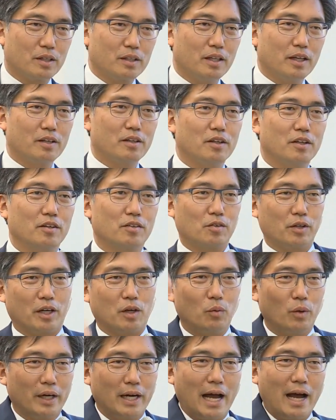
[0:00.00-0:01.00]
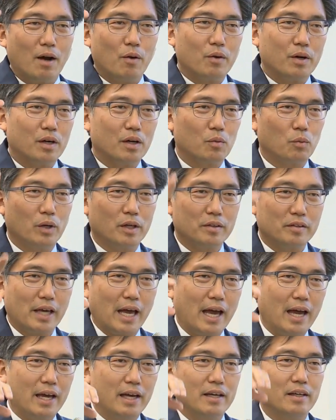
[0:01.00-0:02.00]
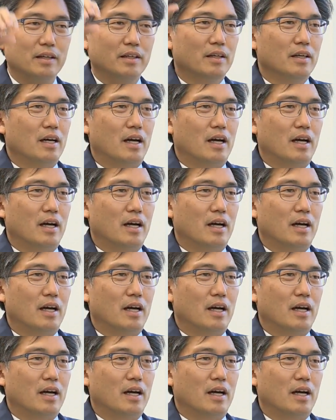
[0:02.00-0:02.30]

clicker, so like one hour, one day,